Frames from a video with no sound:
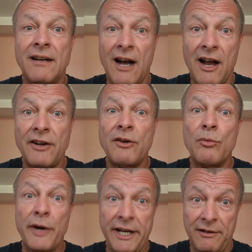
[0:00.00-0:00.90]

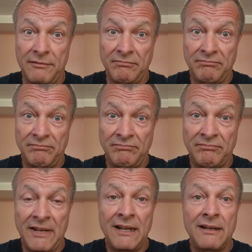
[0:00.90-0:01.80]
unreal.
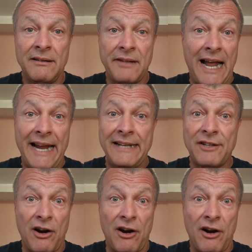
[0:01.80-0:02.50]
Lies